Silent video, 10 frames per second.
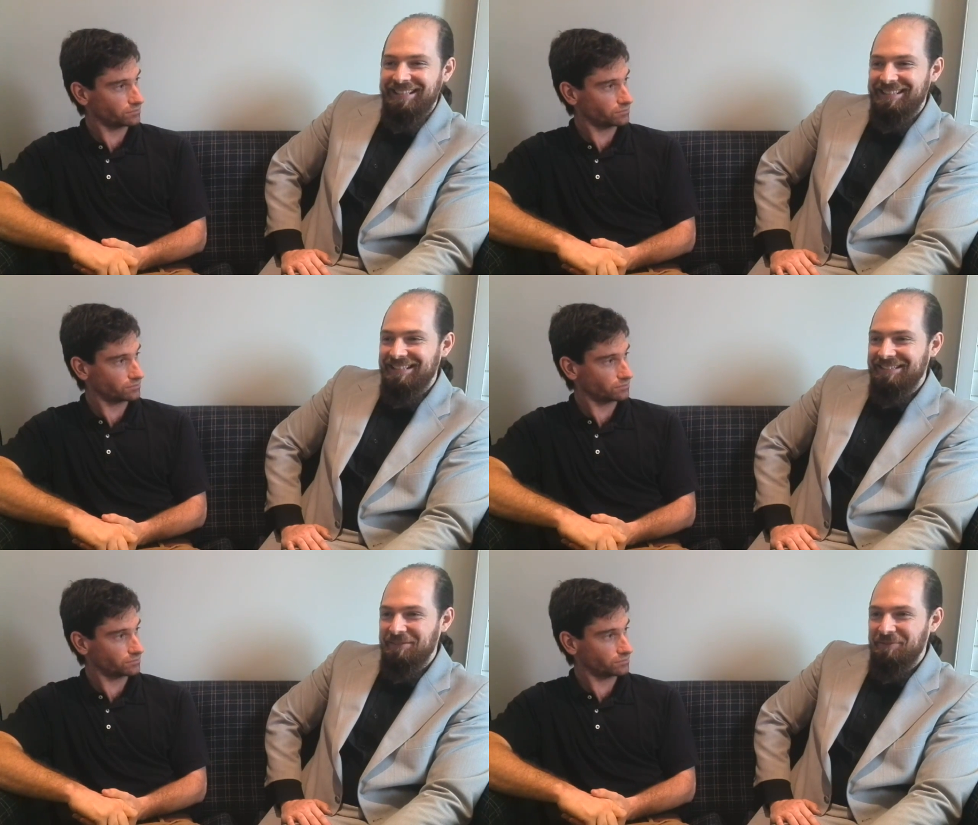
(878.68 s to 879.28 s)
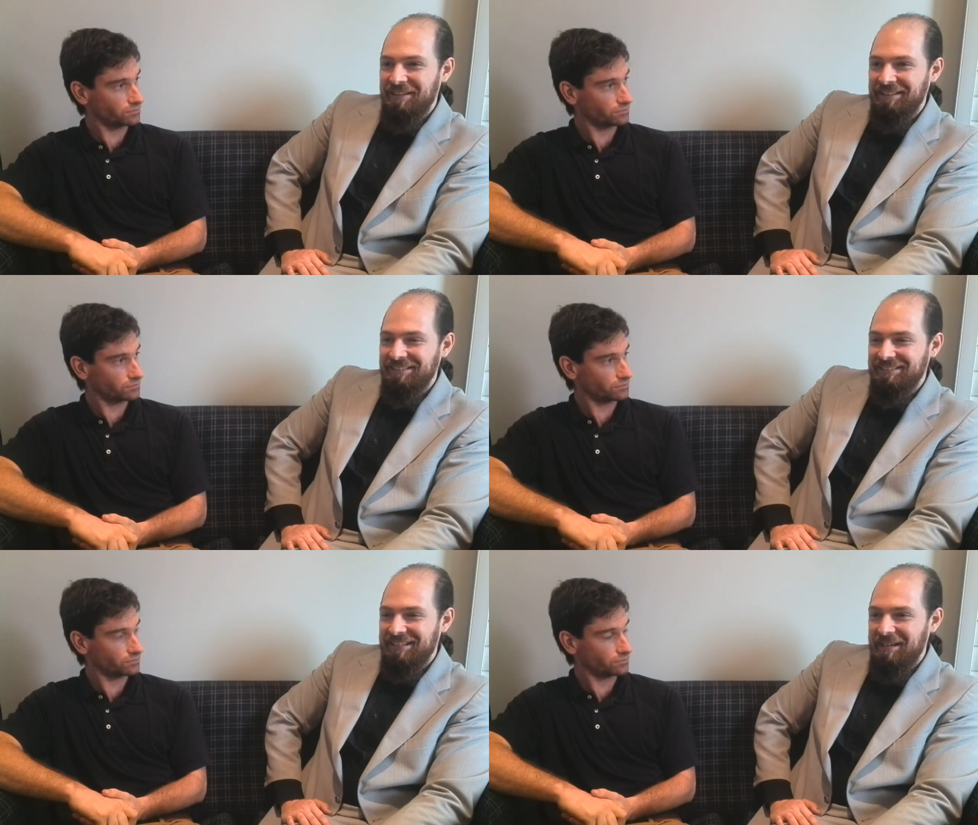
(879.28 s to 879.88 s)
Speaker 1: that, that's the thing.
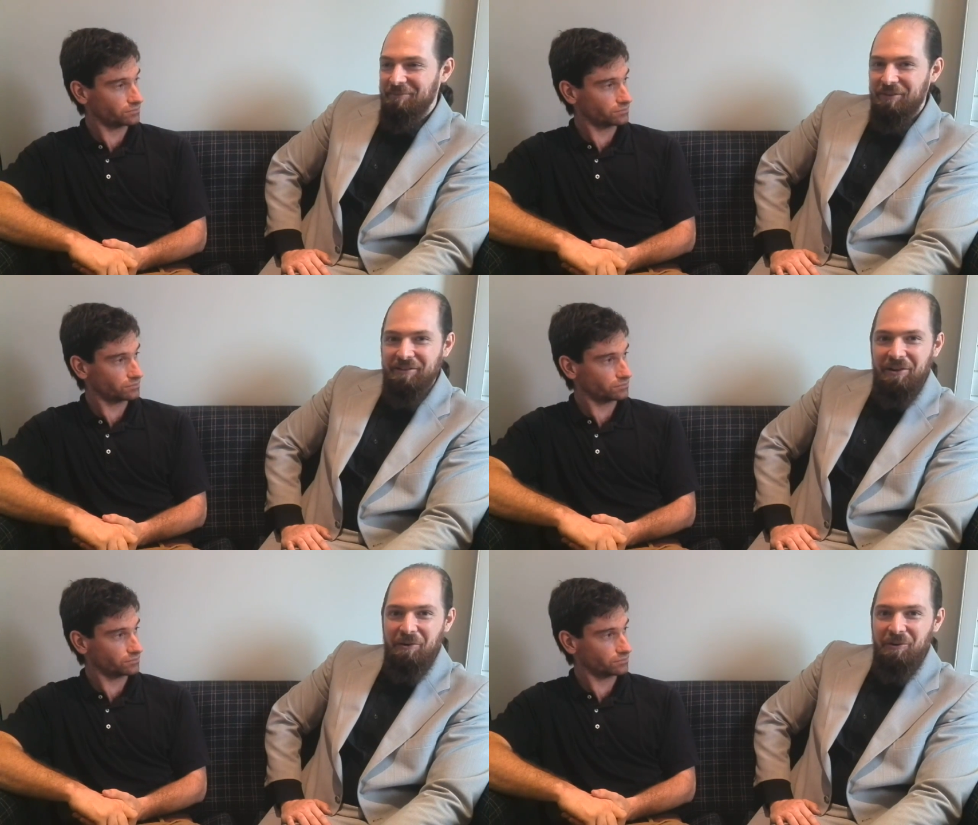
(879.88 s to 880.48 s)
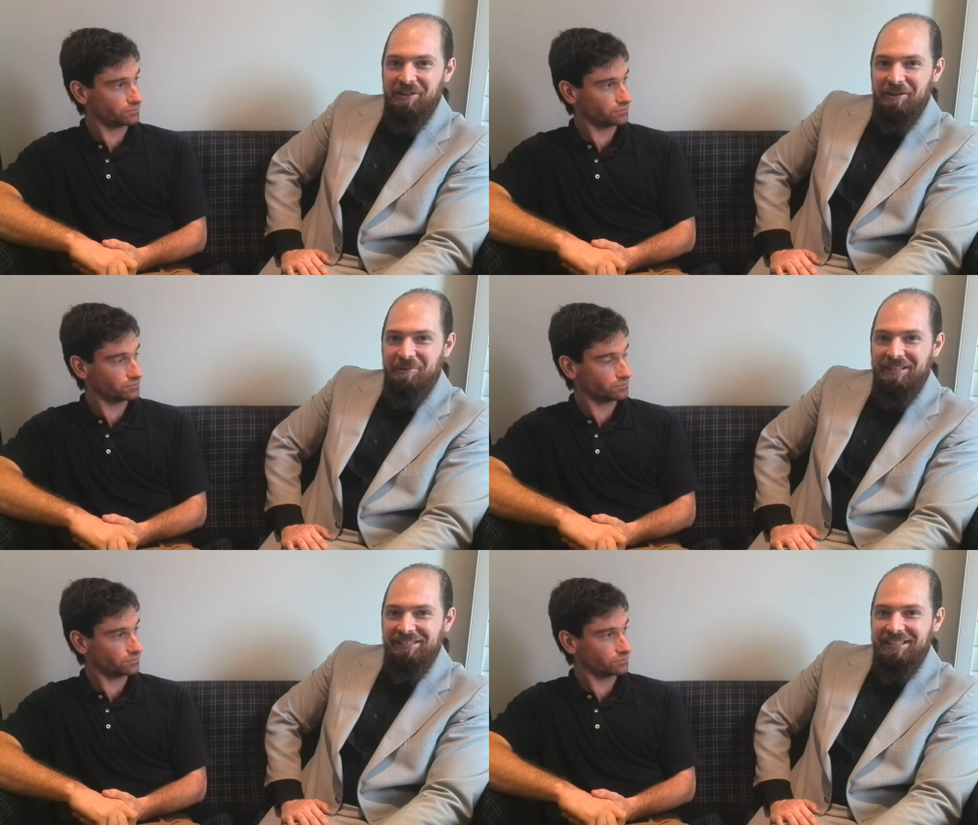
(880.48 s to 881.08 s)
It's um, very ironic when
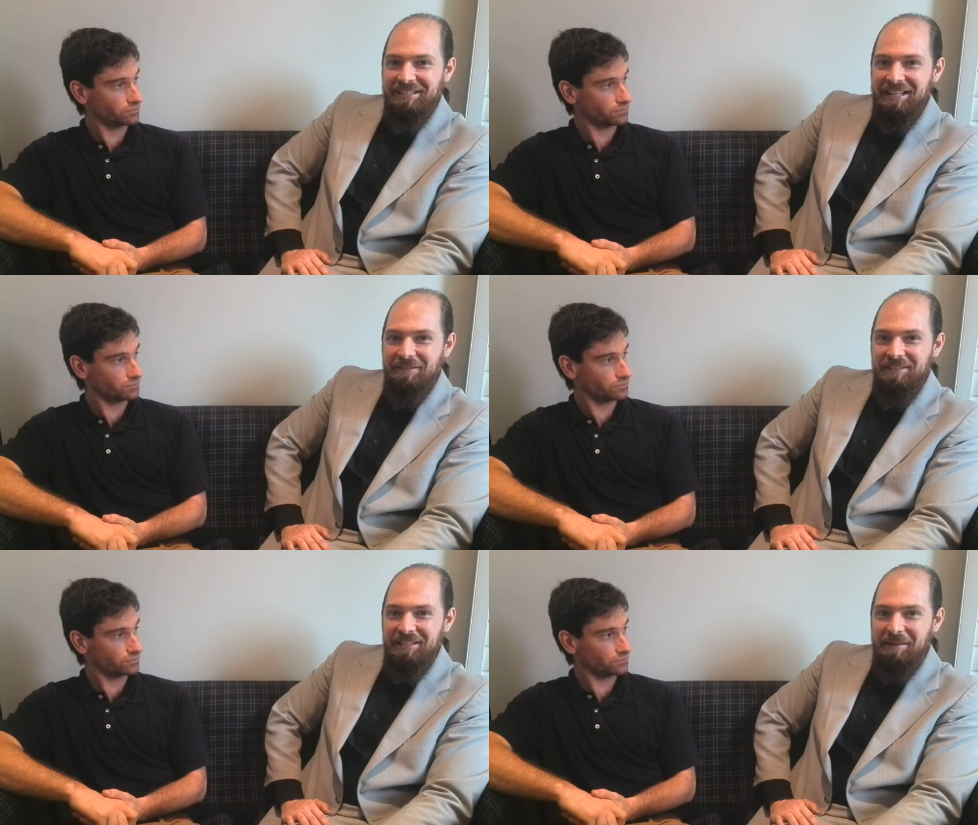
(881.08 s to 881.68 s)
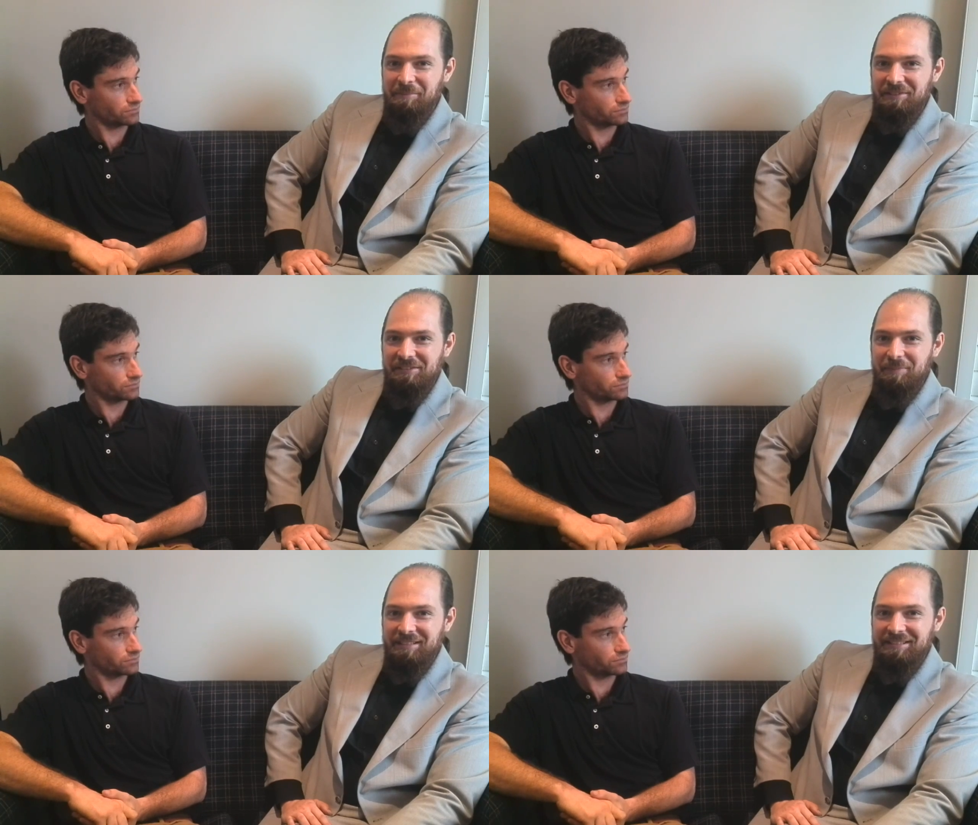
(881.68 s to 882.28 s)
they say they have the numbers,
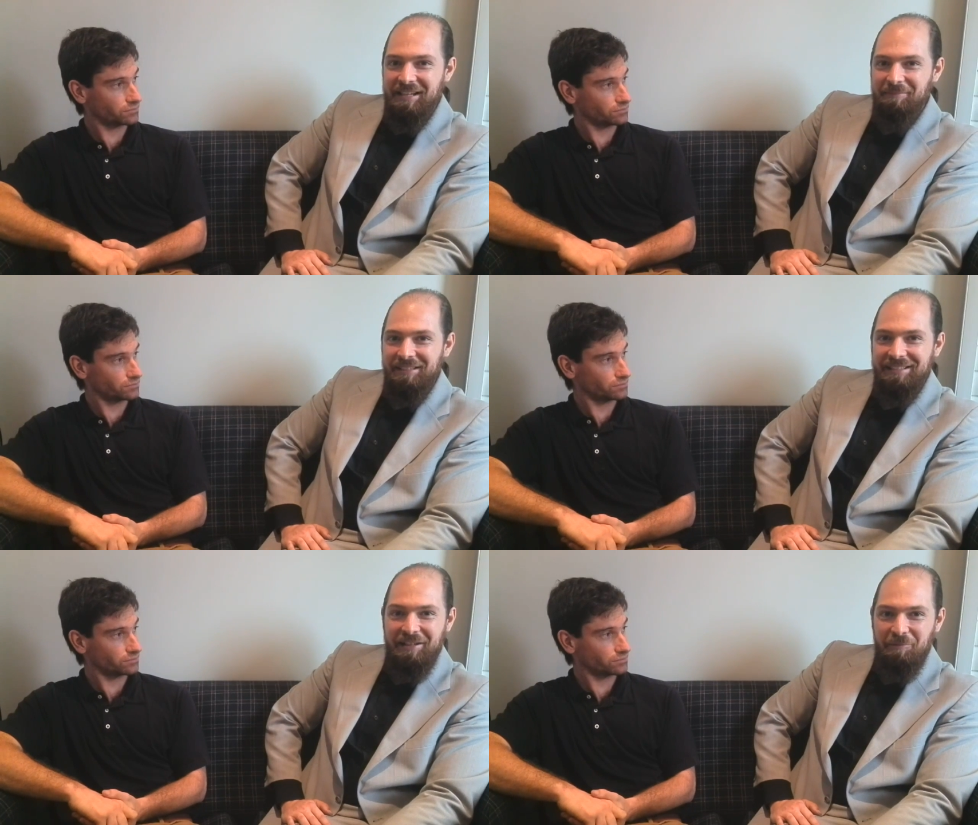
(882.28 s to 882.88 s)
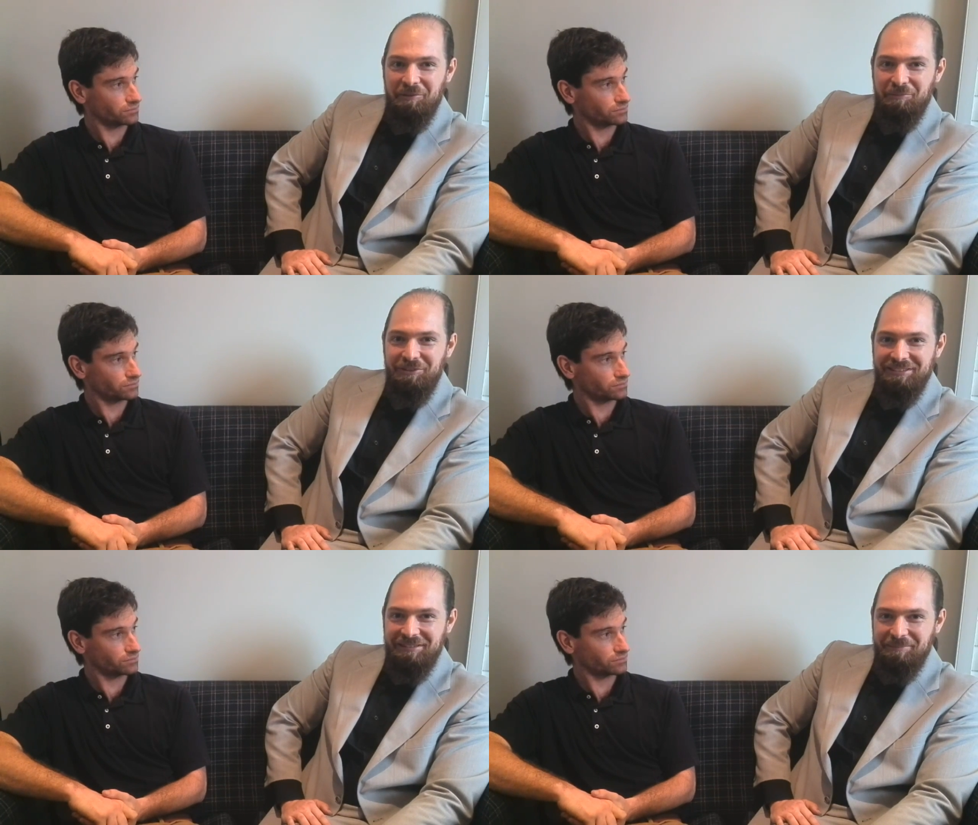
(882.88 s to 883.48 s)
but um, then they don't want to put
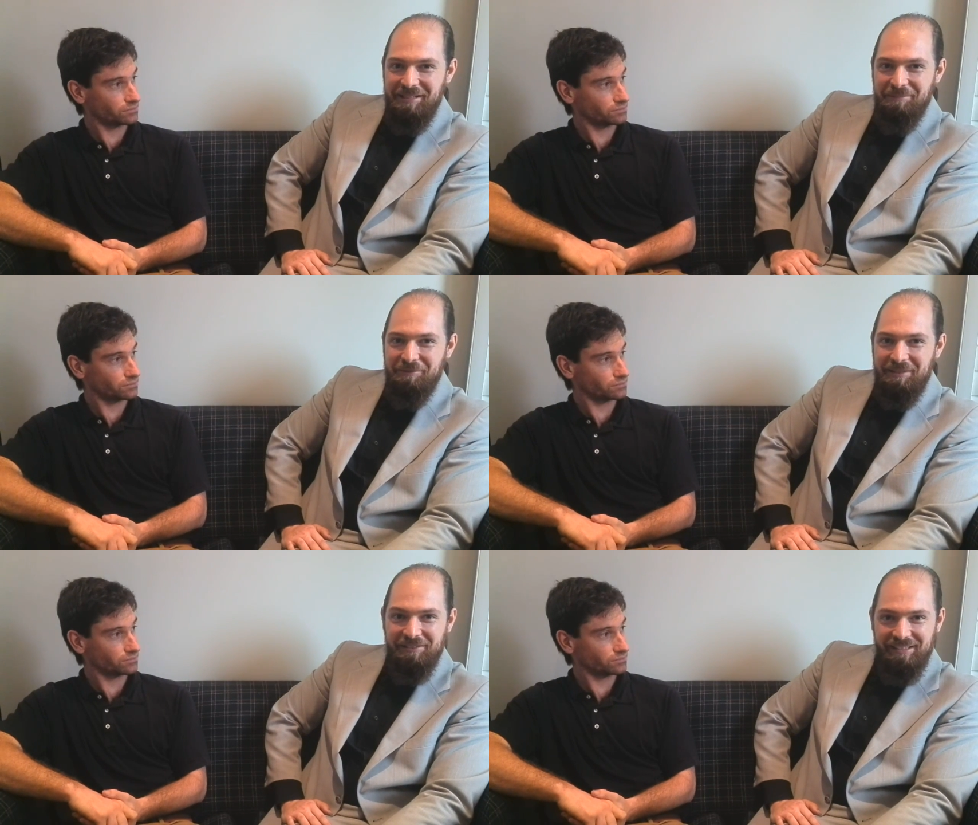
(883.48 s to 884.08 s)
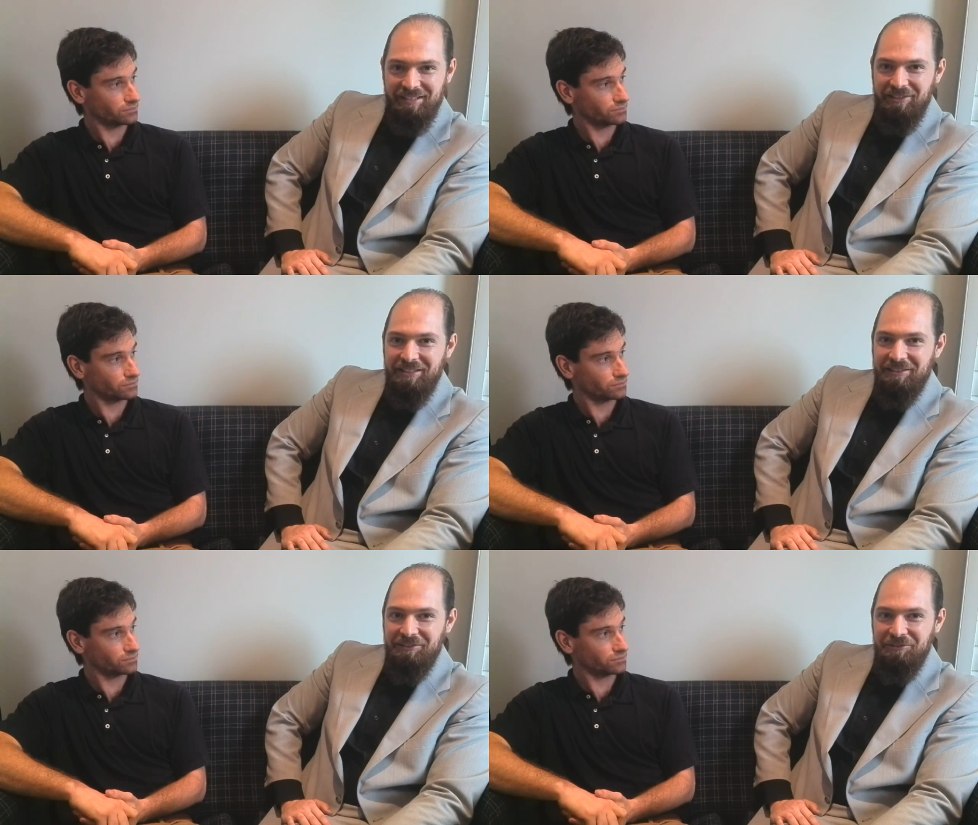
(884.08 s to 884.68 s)
it to the people because they know they're
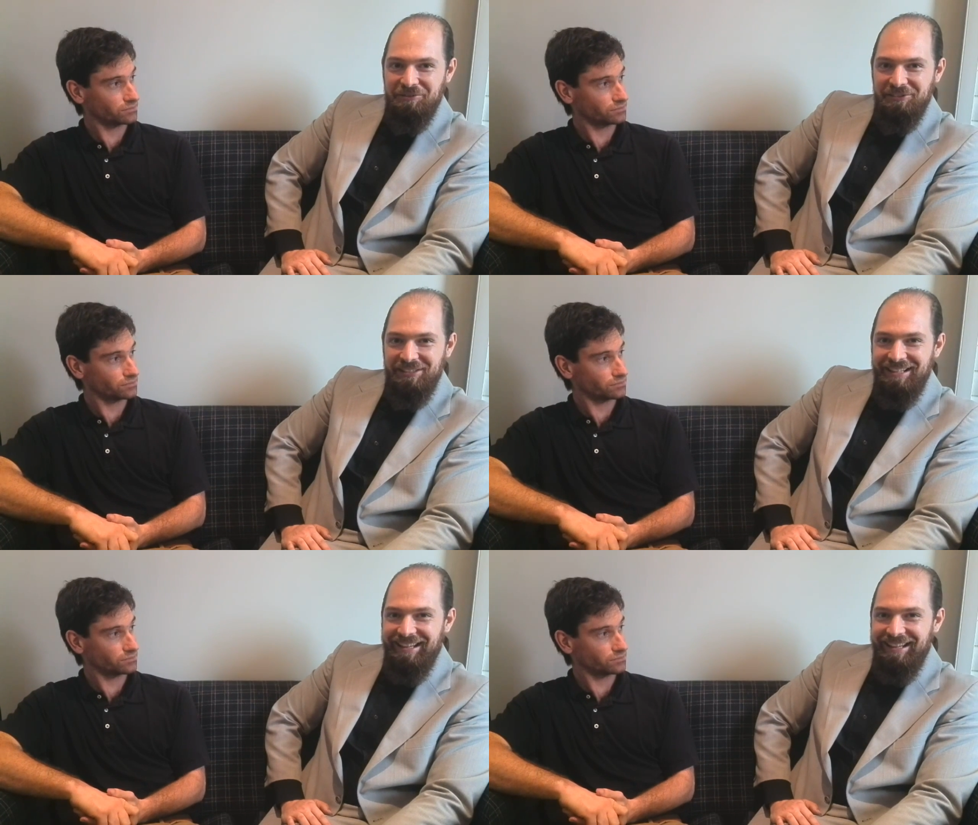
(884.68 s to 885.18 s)
going to lose.